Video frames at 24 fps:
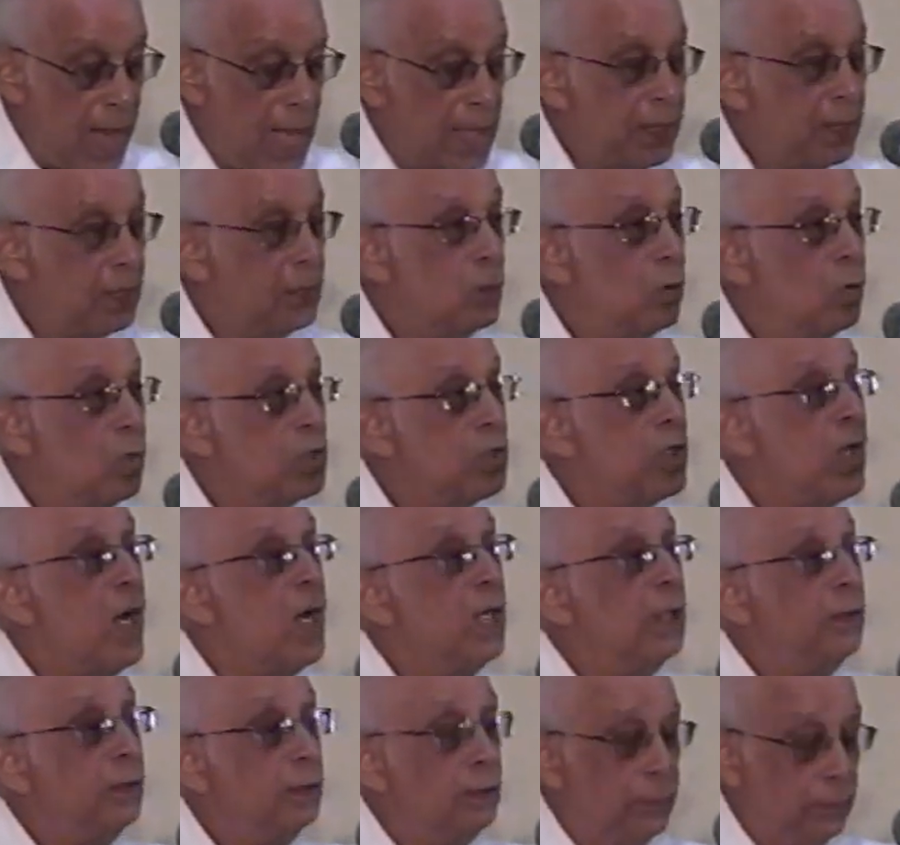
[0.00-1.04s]
And it goes
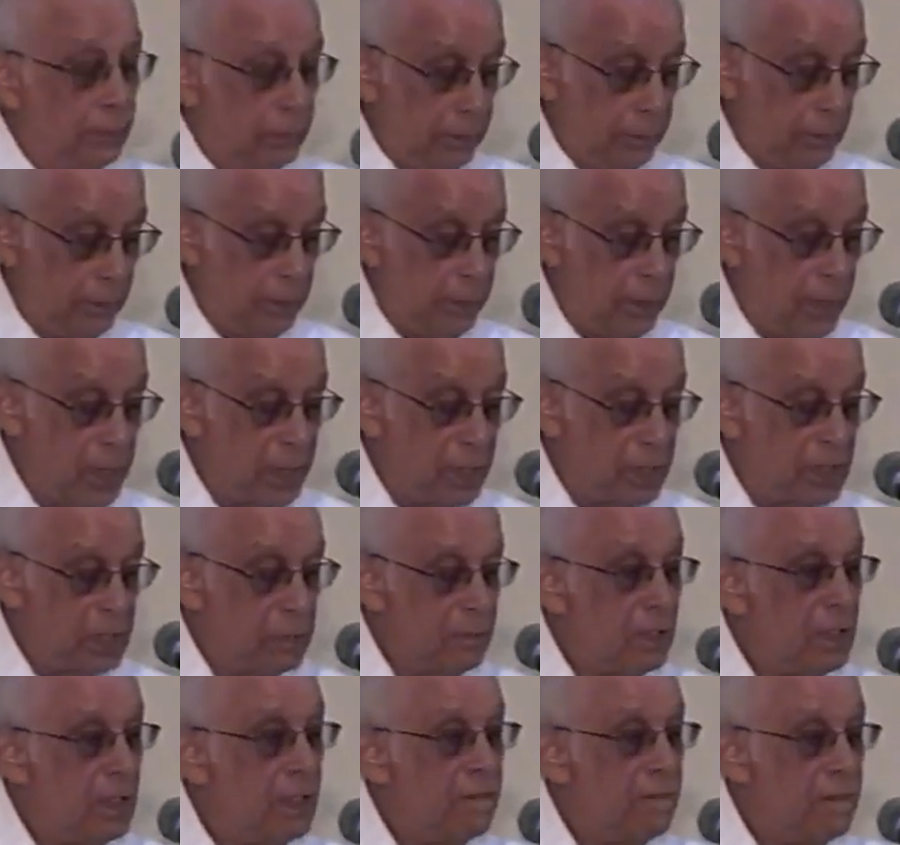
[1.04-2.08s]
on in
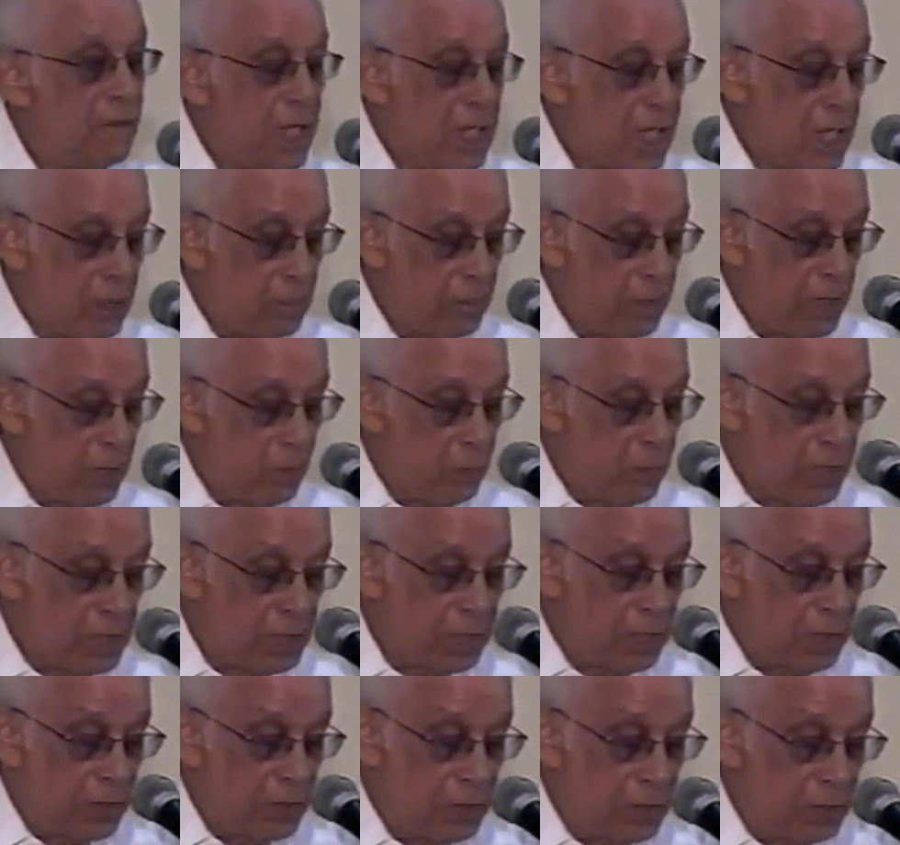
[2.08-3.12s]
similar vein with
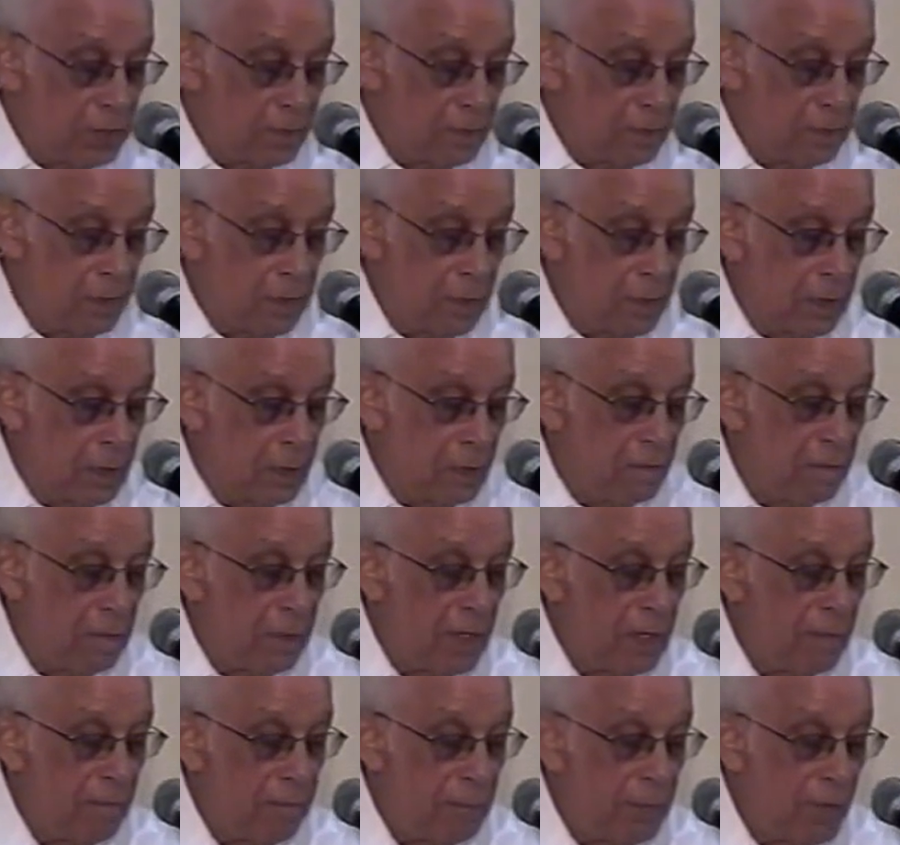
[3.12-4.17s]
wishes
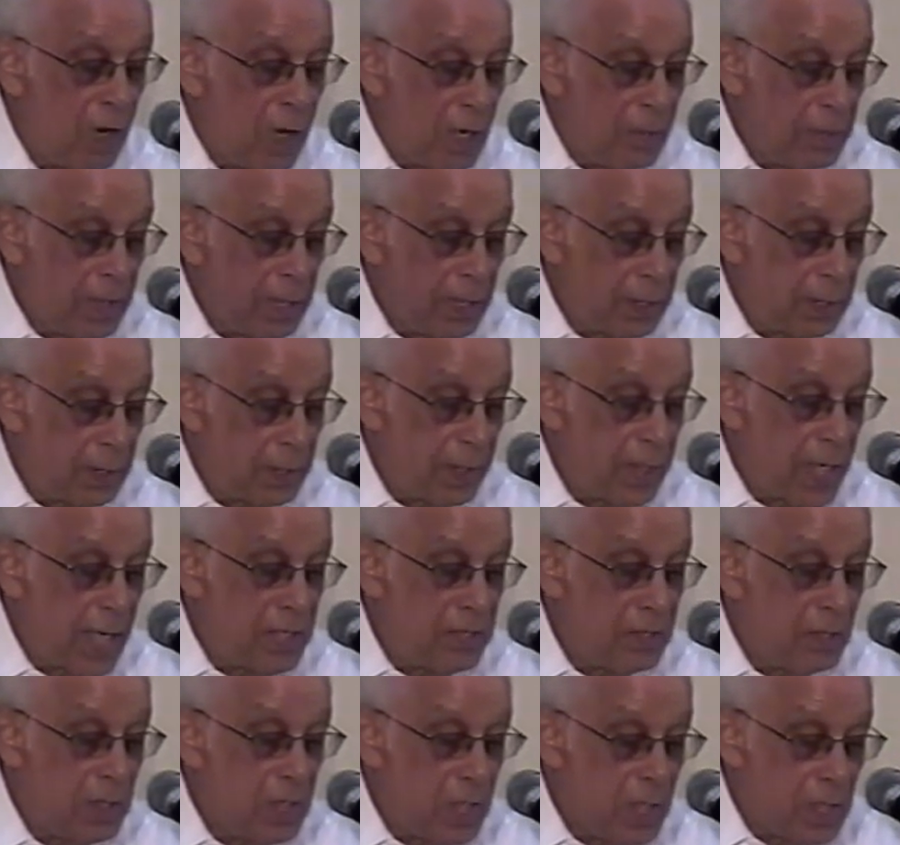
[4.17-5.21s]
for employment,
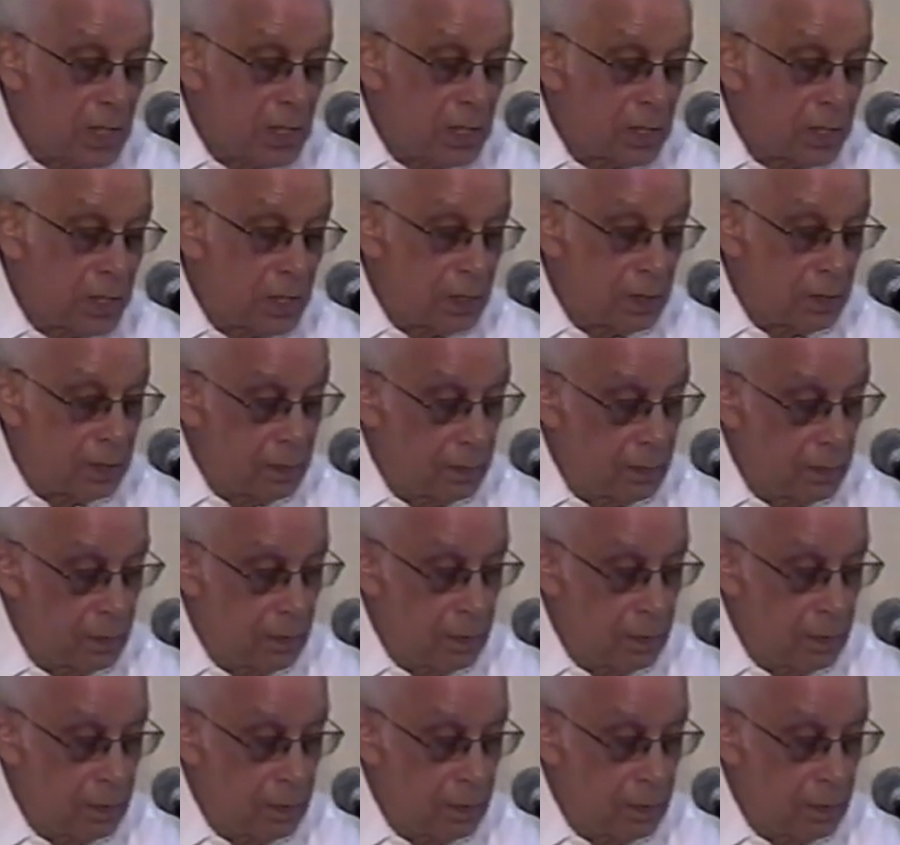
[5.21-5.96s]
education,